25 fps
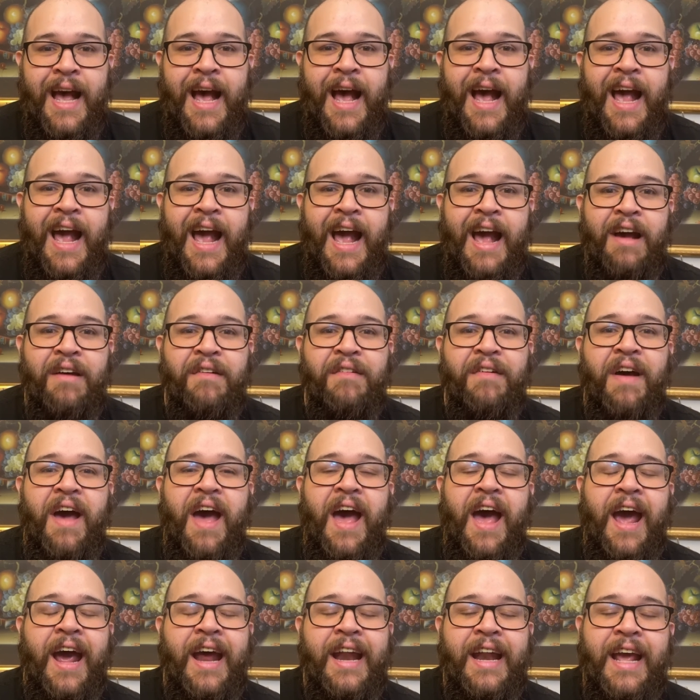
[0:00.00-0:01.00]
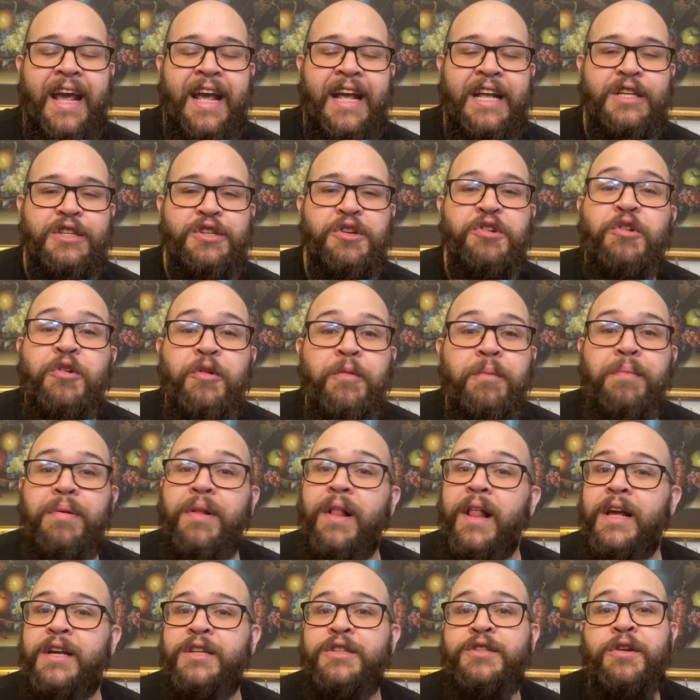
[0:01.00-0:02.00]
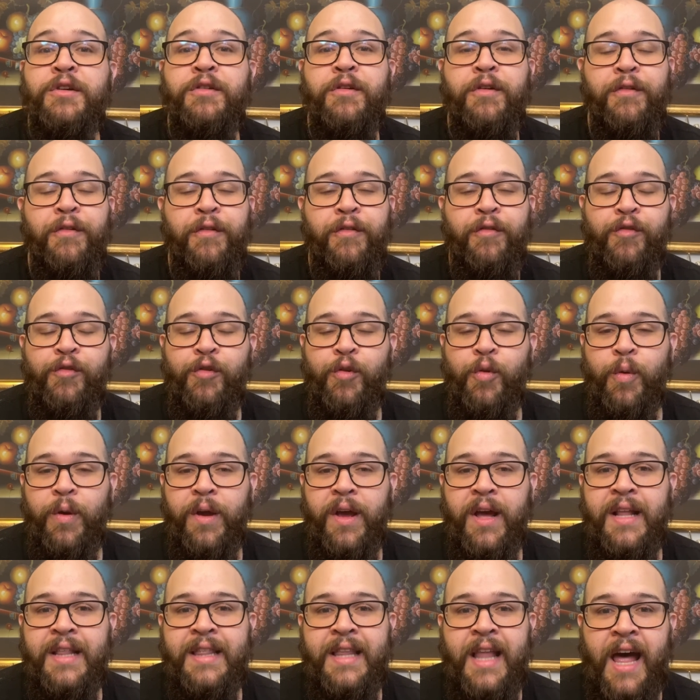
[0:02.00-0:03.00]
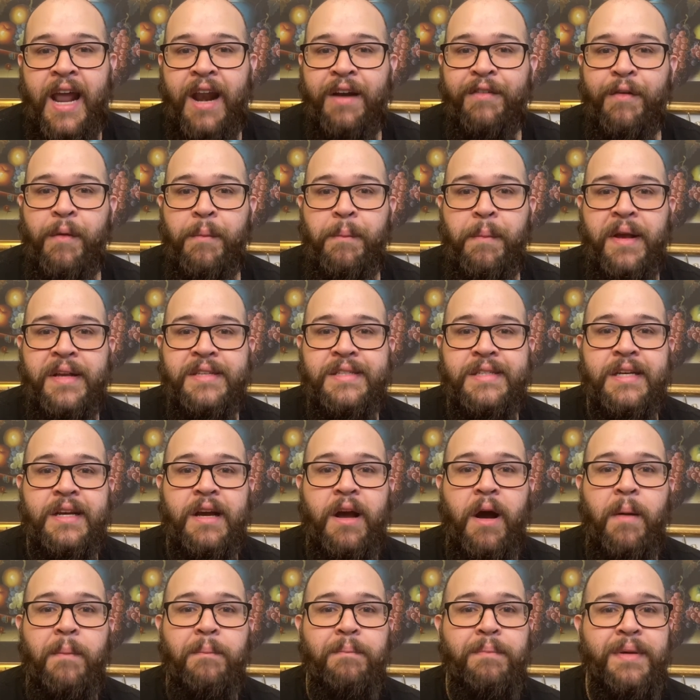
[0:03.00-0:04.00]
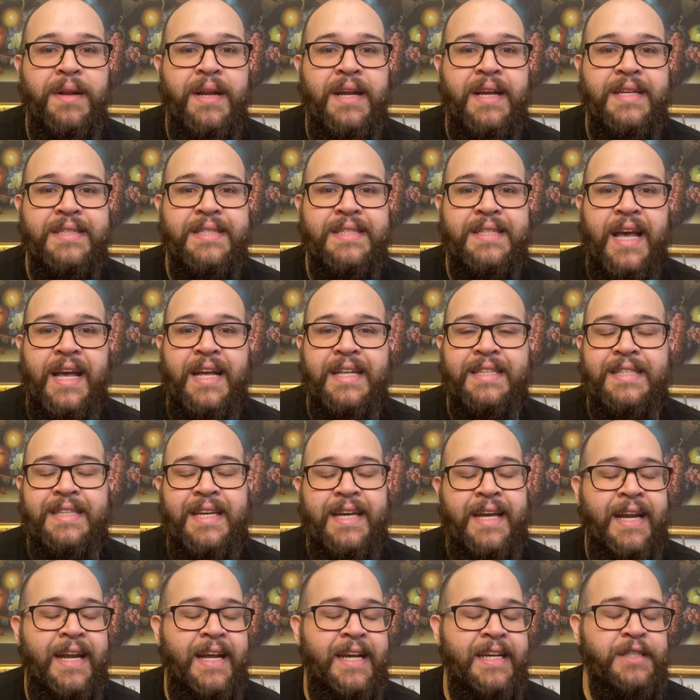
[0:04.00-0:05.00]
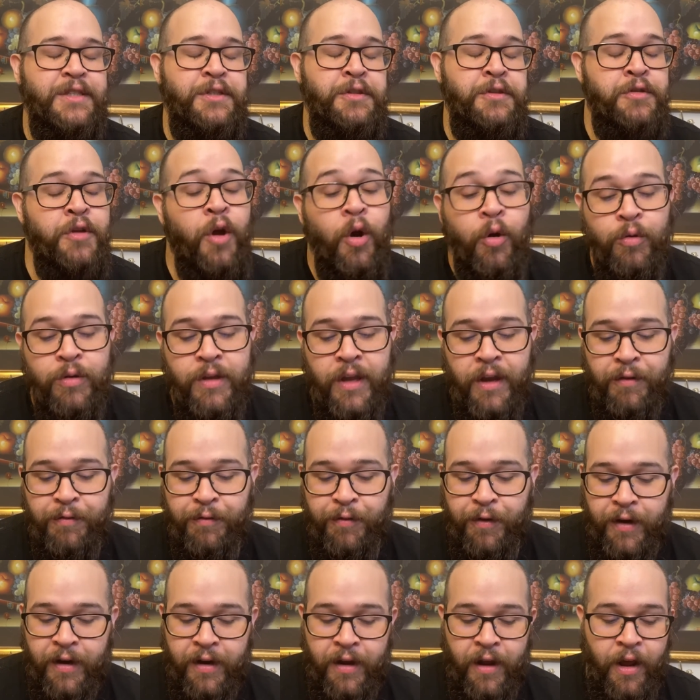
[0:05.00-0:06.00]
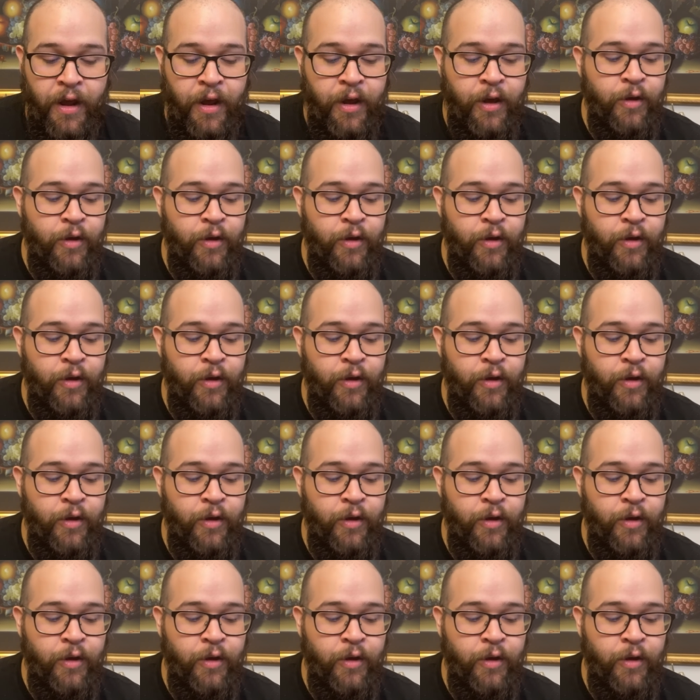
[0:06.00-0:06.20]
I have had a true pleasure of reviewing a lot of amazing companies, and today is no different.